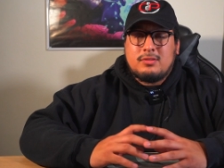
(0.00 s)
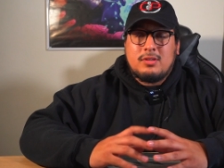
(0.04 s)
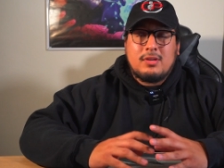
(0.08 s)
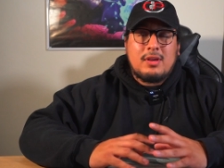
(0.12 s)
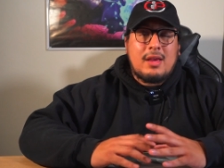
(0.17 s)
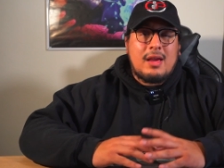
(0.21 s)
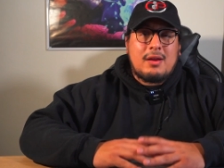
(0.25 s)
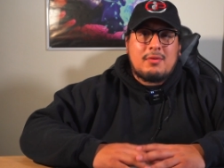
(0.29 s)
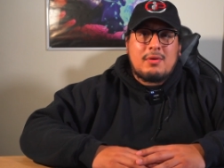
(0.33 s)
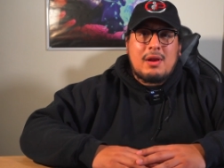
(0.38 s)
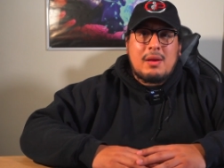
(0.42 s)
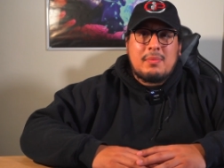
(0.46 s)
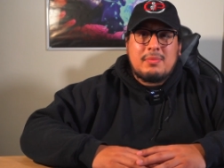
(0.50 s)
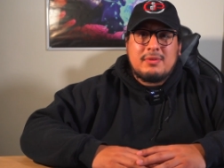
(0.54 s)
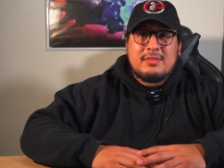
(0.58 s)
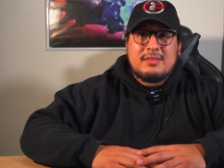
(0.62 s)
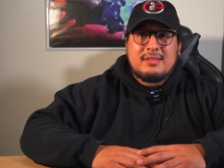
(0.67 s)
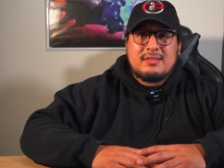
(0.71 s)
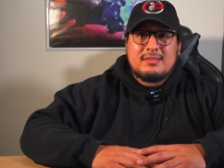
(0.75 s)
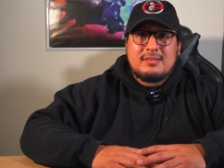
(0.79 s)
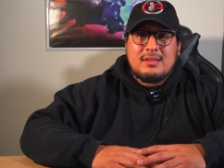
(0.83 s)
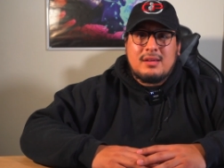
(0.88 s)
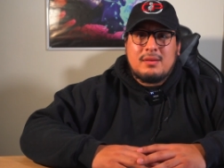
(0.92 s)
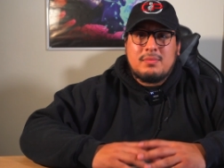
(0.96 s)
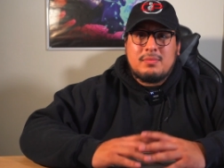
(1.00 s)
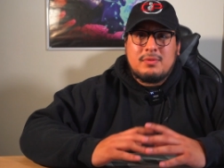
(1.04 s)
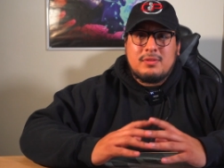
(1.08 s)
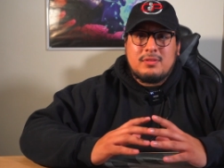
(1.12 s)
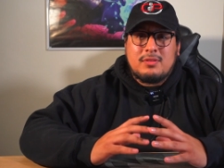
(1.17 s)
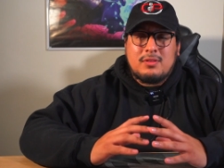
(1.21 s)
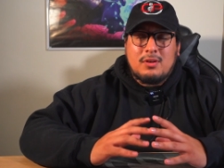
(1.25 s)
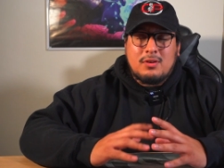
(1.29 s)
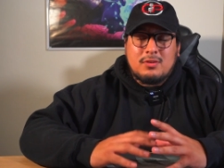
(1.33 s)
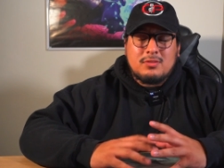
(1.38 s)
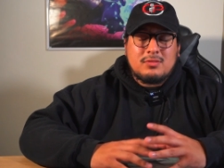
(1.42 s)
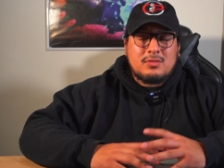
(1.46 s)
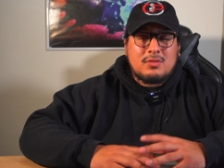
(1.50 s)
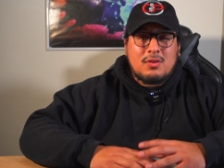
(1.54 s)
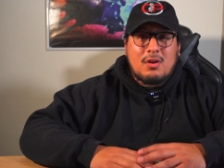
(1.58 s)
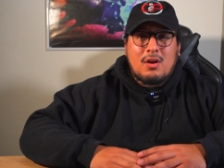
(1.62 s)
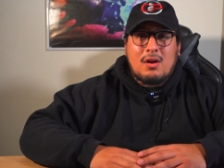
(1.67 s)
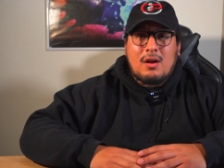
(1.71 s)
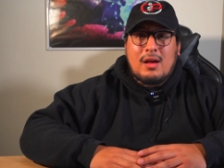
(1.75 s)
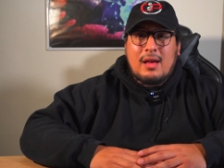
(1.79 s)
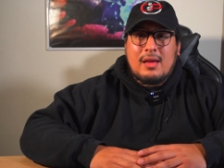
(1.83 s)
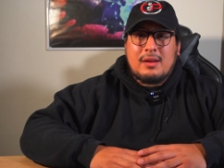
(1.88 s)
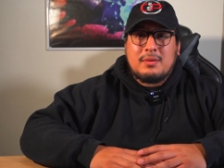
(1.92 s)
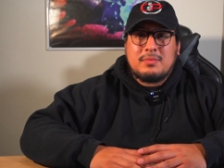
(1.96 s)
So yeah, wrapping this up, those are all
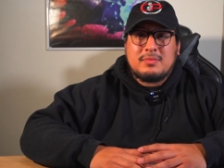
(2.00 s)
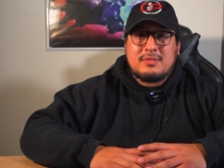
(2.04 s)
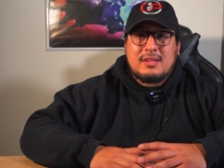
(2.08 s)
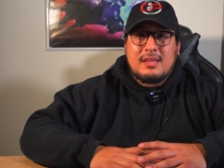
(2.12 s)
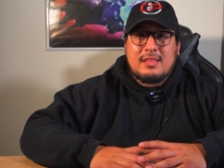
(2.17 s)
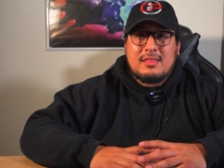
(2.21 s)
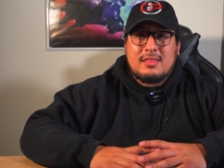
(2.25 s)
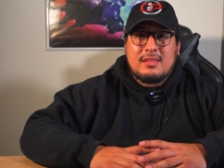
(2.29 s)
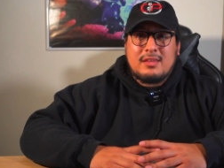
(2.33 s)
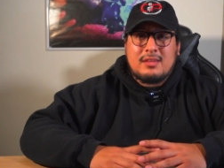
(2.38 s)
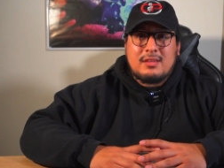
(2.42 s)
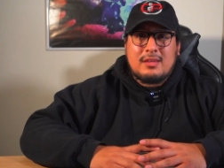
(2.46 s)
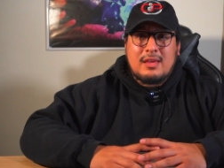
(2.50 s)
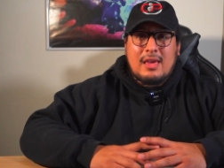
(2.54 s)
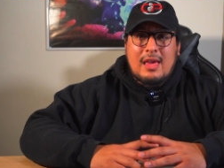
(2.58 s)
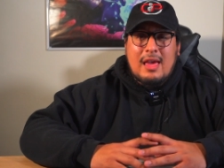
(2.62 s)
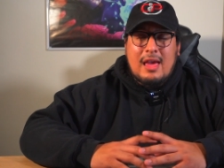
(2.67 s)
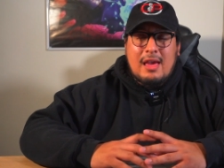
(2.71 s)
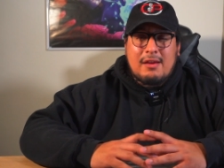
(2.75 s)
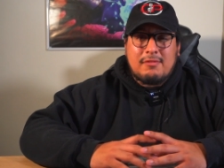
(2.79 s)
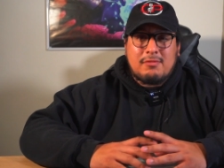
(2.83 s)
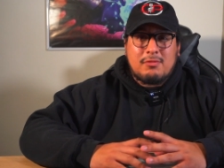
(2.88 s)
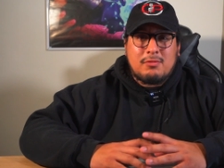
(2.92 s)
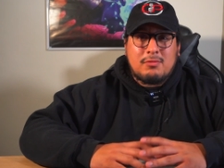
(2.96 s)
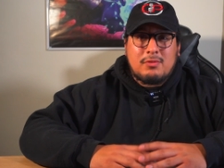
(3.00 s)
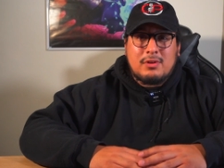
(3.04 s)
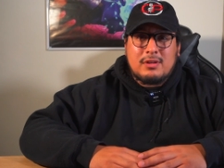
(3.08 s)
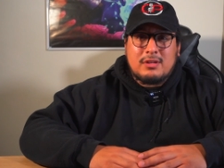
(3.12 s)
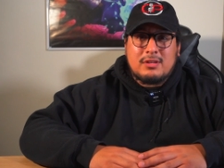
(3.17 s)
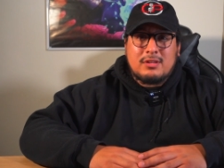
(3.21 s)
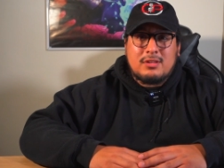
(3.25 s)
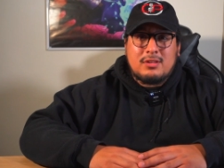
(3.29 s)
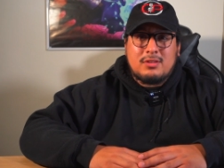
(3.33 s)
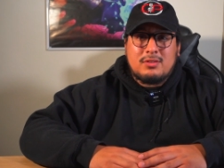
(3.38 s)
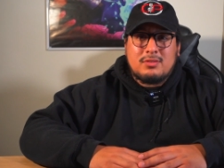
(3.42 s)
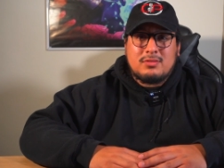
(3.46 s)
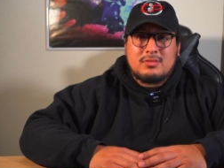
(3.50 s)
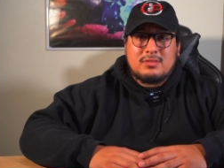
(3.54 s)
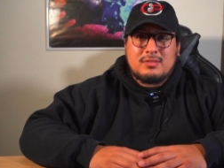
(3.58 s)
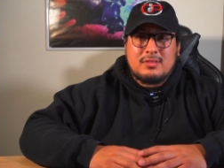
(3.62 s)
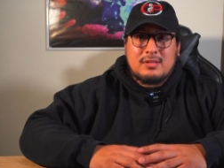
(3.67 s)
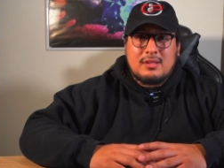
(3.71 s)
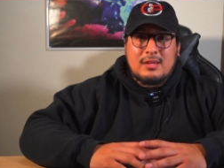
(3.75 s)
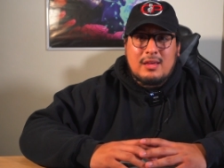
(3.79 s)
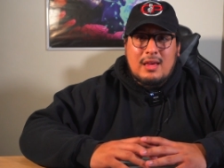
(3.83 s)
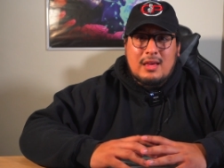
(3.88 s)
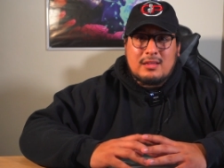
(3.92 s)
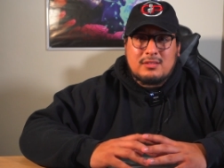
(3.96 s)
items I think everyone could use
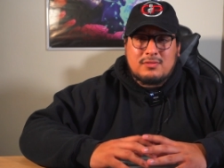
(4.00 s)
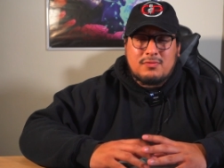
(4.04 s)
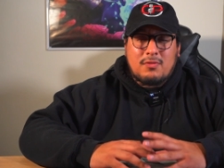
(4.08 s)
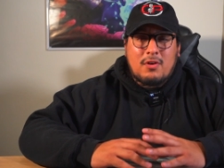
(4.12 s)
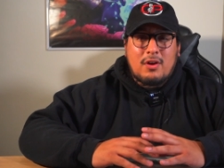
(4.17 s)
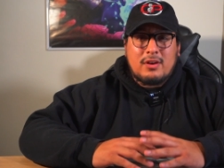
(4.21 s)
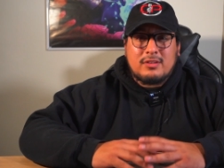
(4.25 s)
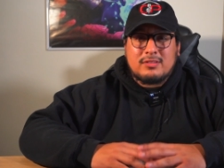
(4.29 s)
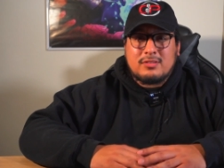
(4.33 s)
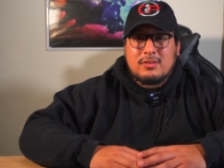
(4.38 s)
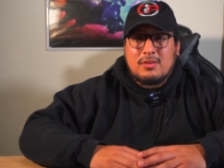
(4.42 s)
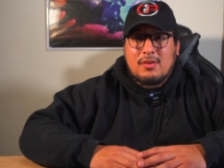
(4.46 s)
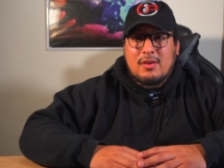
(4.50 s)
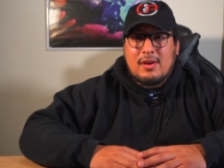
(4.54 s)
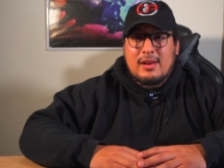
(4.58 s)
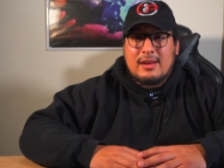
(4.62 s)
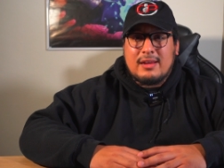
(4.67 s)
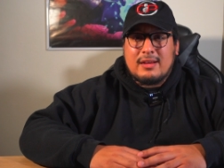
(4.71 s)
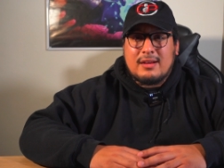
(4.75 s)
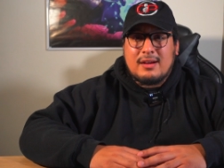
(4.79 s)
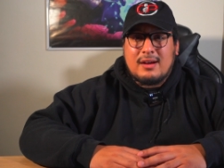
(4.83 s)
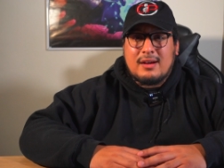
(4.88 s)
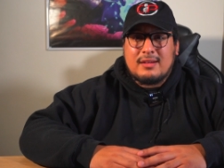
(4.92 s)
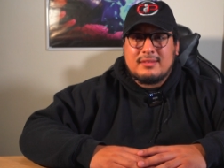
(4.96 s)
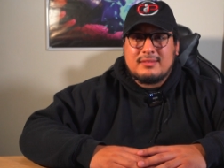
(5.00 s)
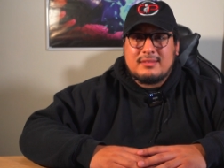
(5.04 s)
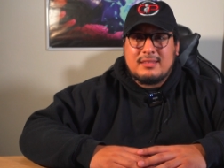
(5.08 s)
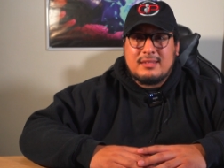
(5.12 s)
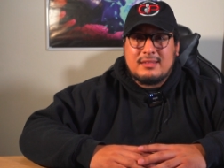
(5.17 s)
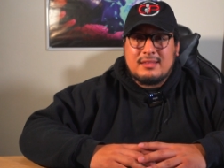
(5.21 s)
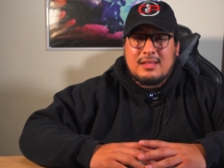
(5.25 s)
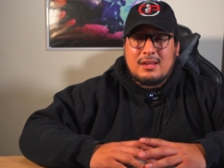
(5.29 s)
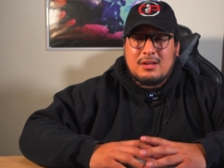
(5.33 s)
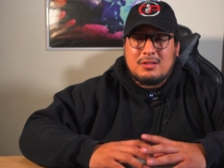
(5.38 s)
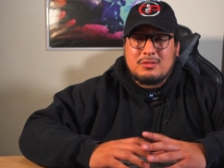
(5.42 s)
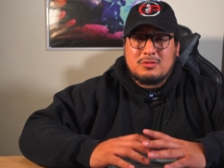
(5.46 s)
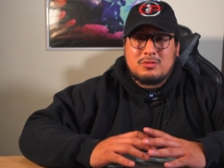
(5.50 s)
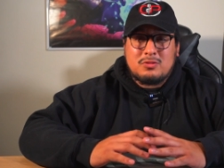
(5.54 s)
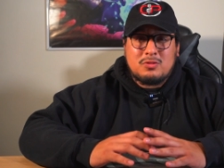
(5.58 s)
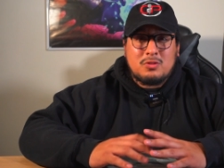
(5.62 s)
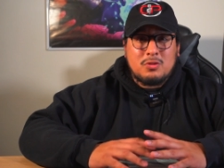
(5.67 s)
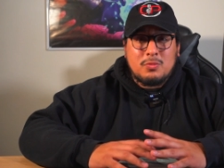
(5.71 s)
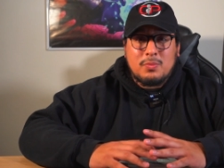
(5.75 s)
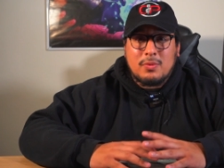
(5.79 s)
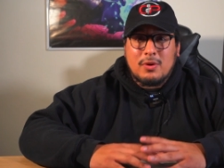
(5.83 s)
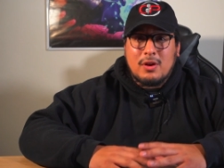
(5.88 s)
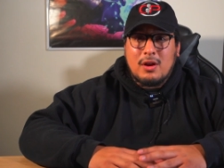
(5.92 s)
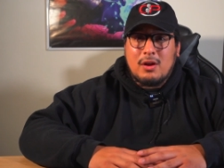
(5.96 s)
as far as creating content that are
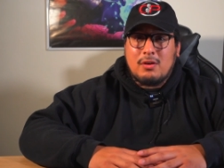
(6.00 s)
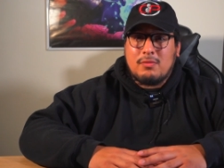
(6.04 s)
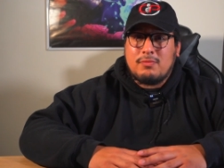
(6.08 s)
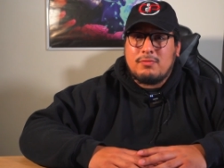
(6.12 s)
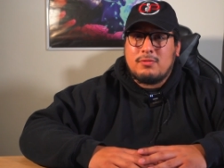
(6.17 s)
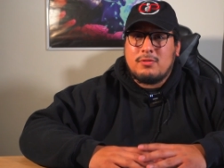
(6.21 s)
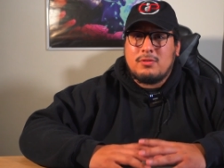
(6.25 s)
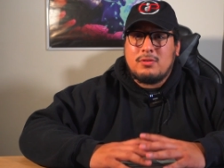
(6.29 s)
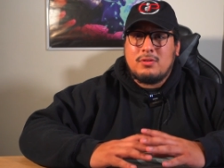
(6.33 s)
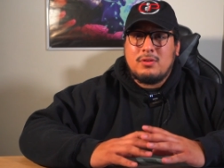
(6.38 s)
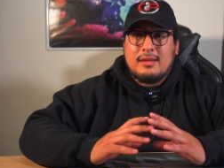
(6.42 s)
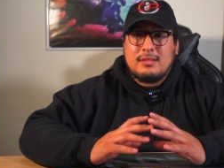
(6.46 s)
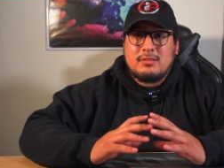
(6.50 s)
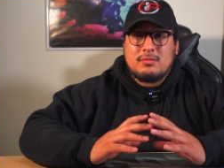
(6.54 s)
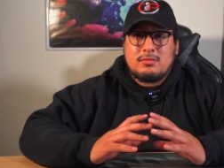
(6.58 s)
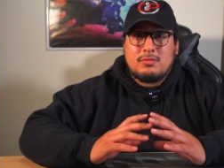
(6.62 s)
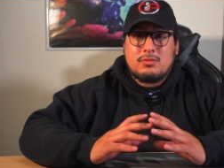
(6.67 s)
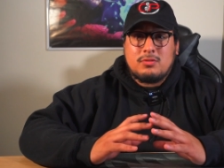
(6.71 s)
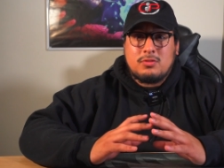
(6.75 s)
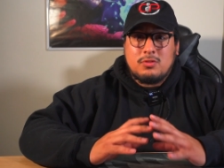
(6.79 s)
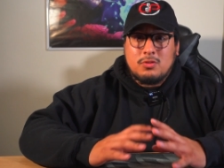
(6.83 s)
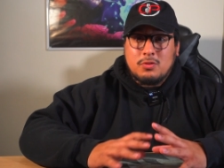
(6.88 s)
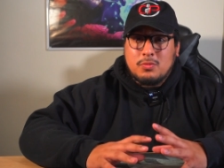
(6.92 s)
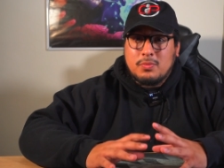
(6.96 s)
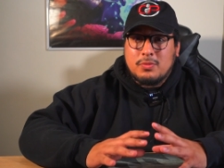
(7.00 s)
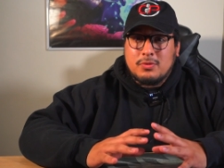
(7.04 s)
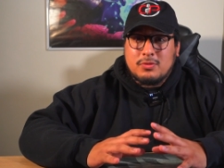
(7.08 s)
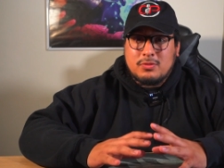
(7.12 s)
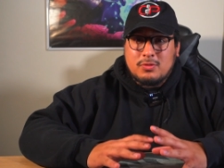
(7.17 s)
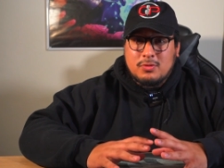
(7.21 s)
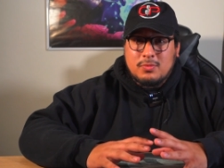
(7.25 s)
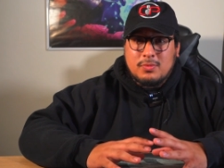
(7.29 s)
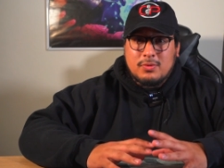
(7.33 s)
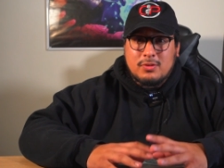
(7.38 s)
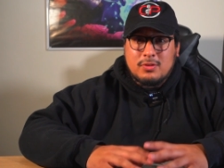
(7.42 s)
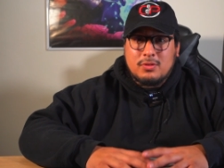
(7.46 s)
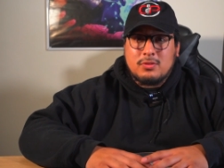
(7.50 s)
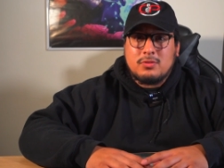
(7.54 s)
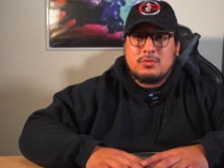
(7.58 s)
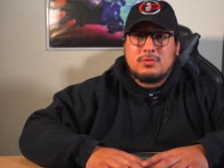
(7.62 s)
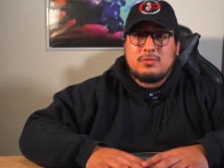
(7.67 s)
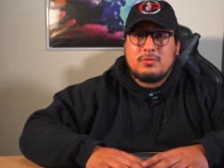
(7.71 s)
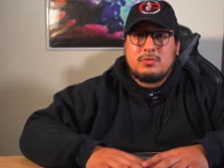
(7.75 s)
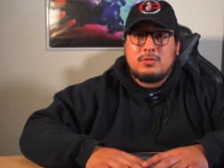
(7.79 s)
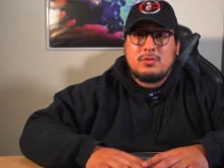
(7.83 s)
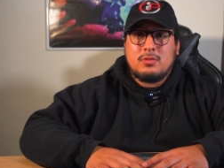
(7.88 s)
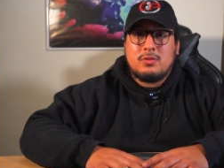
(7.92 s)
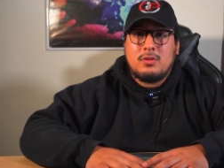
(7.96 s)
super helpful and super, super
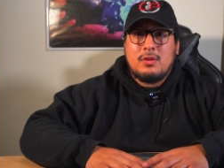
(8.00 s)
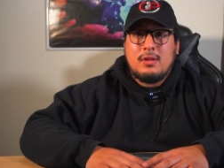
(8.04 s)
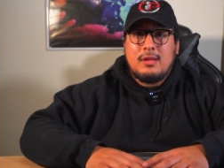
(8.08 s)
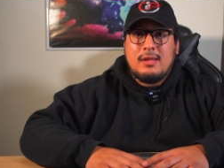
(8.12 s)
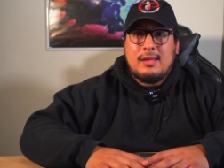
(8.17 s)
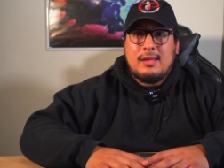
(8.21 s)
useful